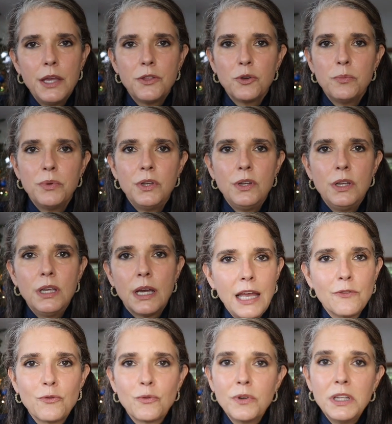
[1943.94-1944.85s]
Aether Beauty,
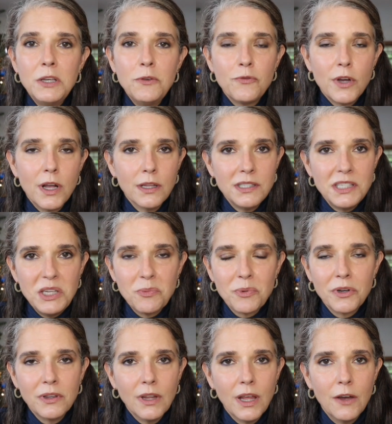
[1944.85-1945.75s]
I've really fallen
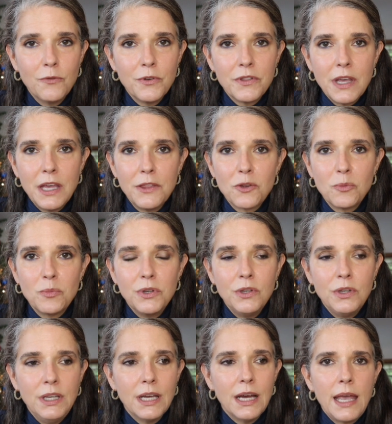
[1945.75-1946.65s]
deeper in love with Aether
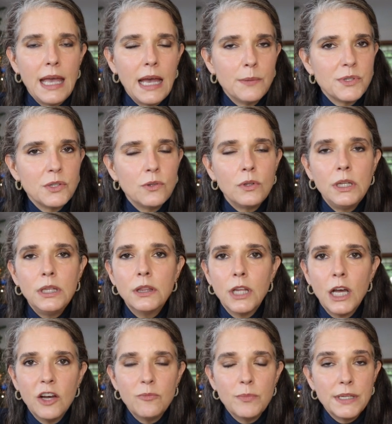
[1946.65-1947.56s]
Beauty. I absolutely
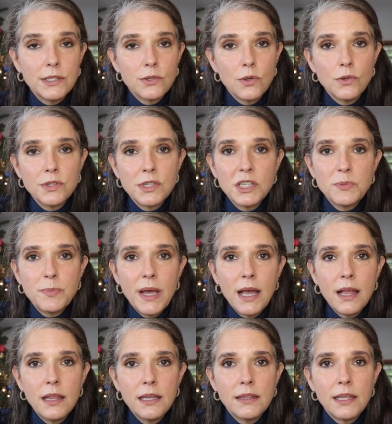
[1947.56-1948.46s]
love my Solstice
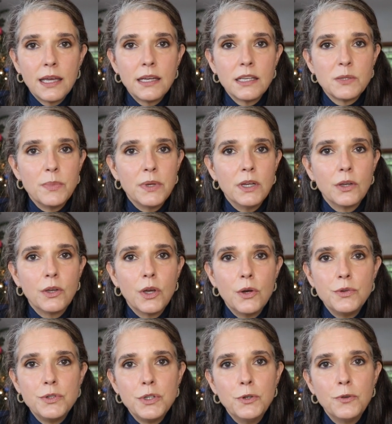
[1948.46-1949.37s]
palette. That has been a
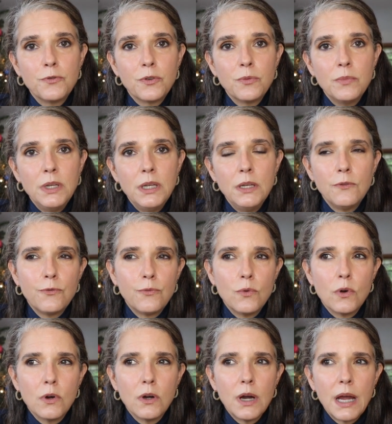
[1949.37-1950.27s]
go-to for me
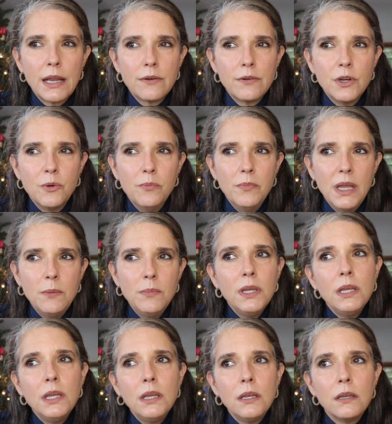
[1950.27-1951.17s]
for, I don't know,
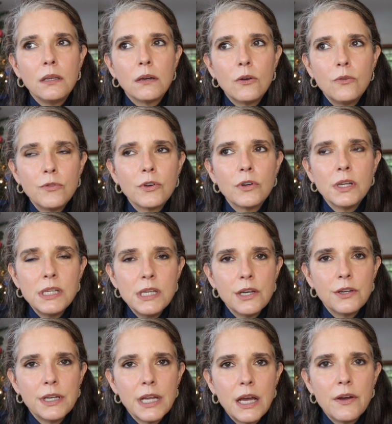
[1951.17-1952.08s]
maybe over a
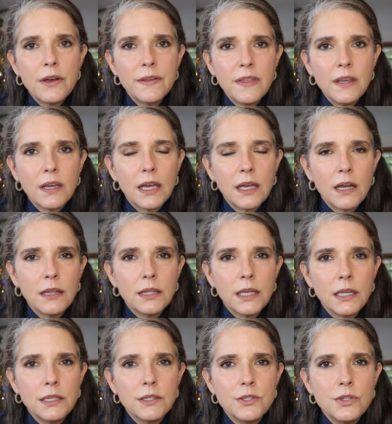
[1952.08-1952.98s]
year now. I think I got
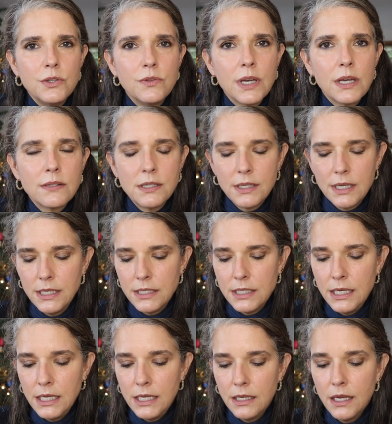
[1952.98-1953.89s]
that in
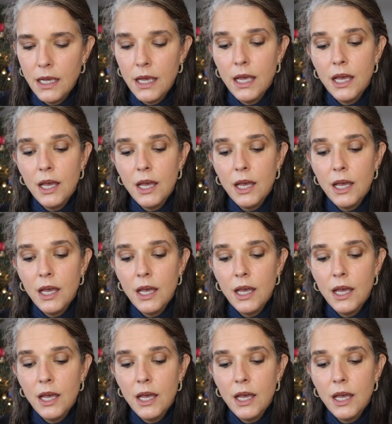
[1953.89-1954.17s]
2019.